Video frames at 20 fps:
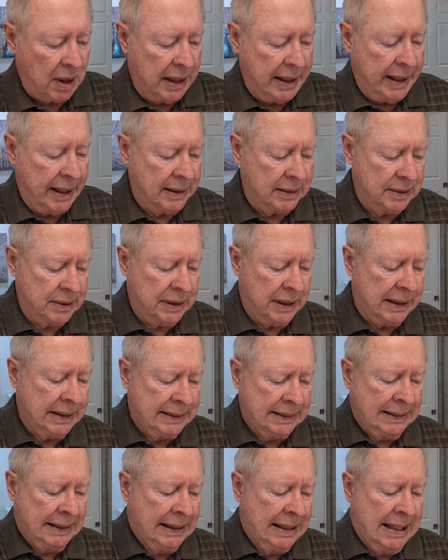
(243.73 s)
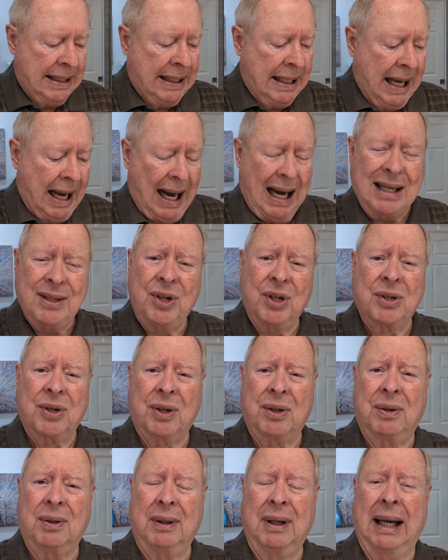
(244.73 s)
And I
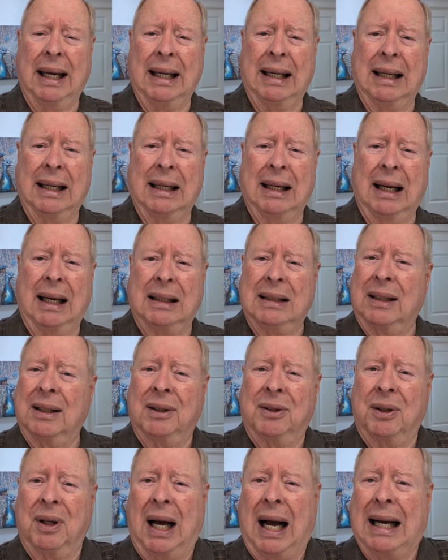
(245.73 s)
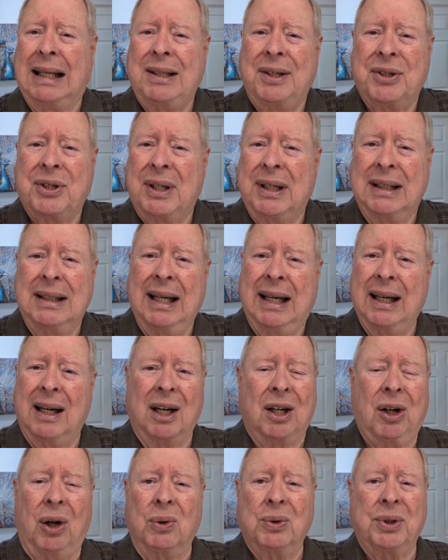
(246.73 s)
just didn't get a
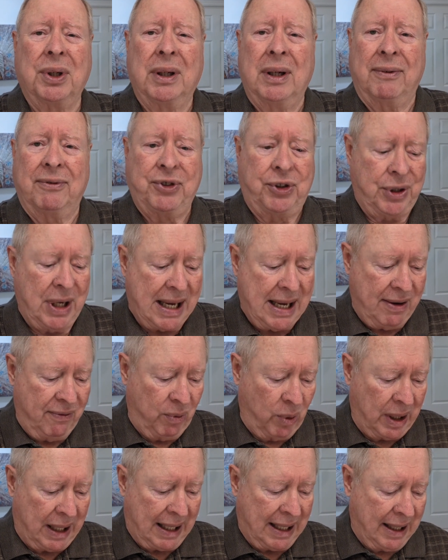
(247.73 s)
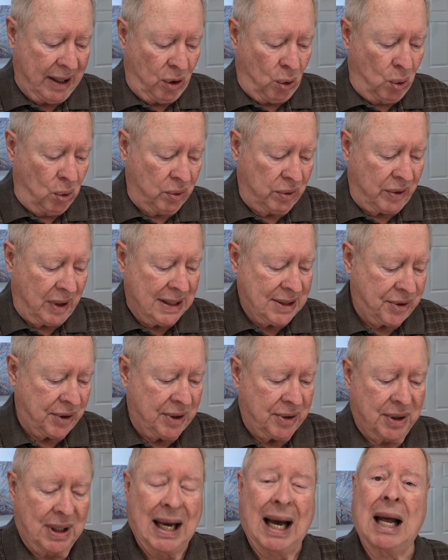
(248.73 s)
close enough shave. When I got older, I said,
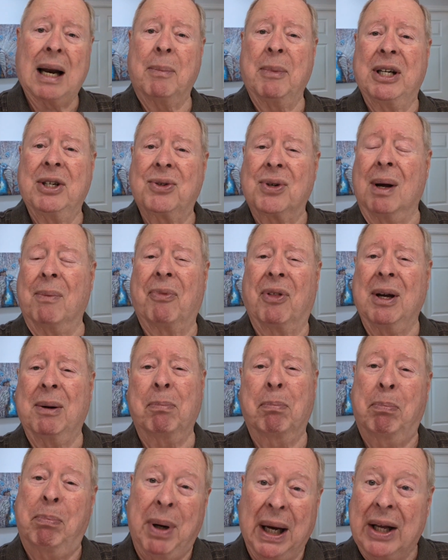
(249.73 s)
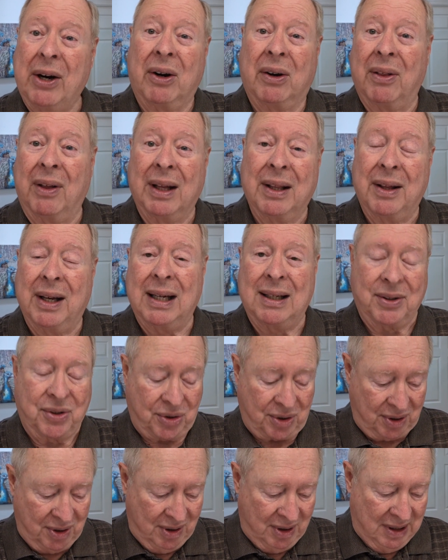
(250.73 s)
there's got to be something better than
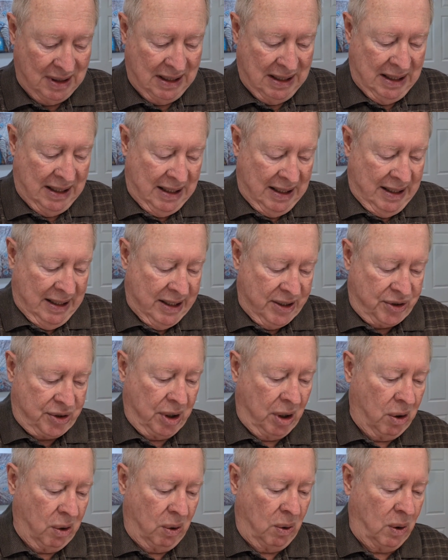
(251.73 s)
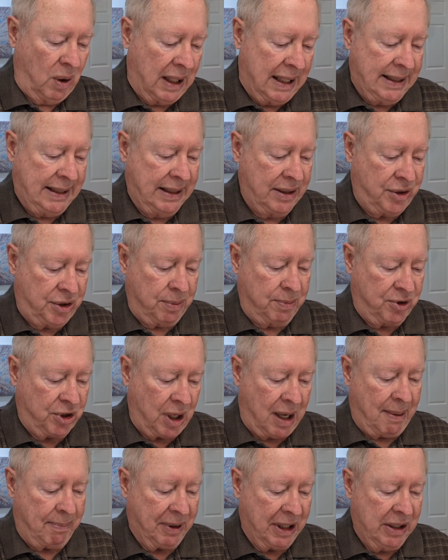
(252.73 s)
this. So I did some
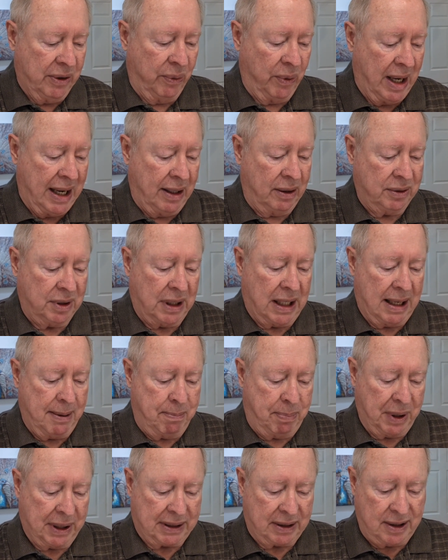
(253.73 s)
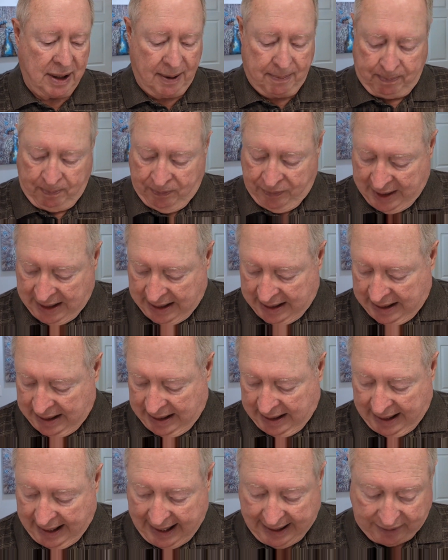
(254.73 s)
shopping around, and I picked up
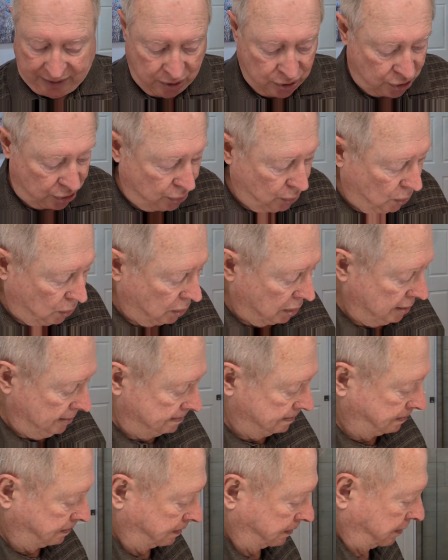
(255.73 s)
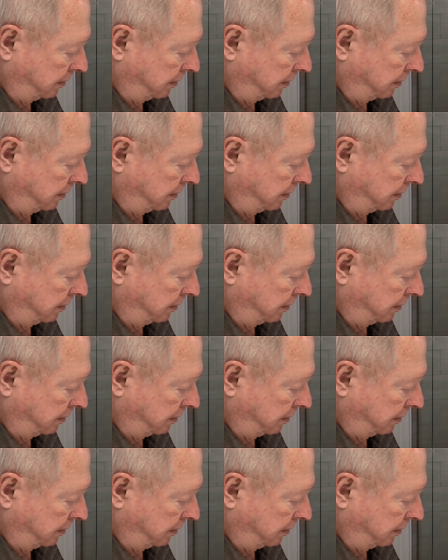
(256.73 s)
at the store